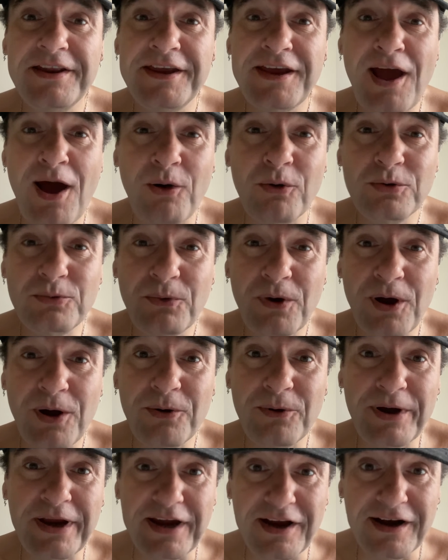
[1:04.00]
the old
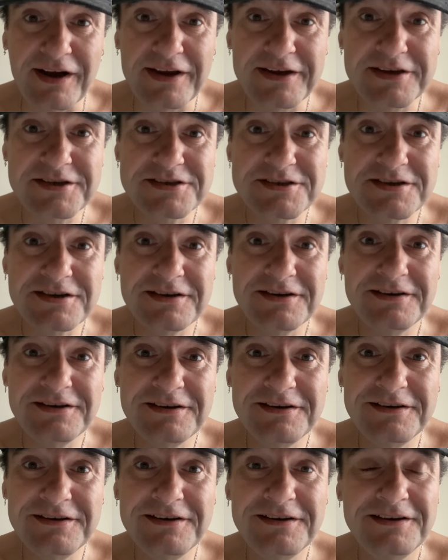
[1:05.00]
world English.
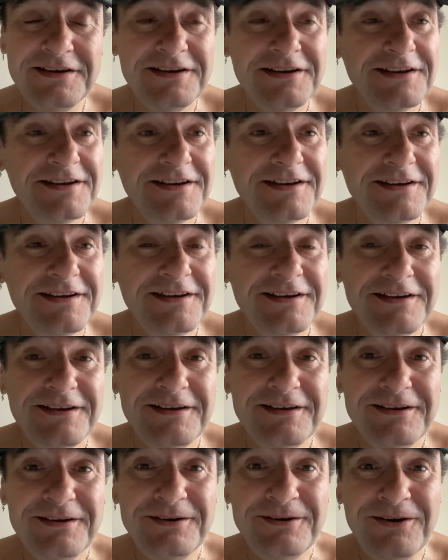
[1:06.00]

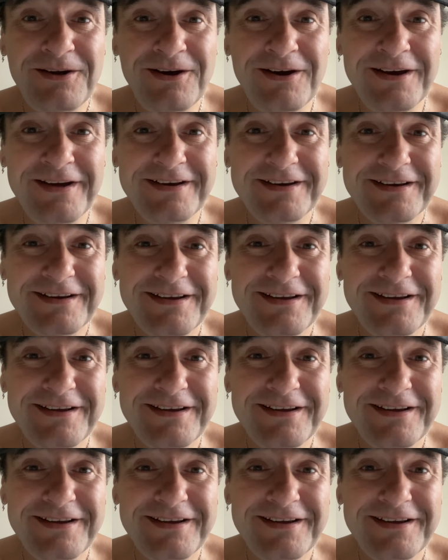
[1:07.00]
All right.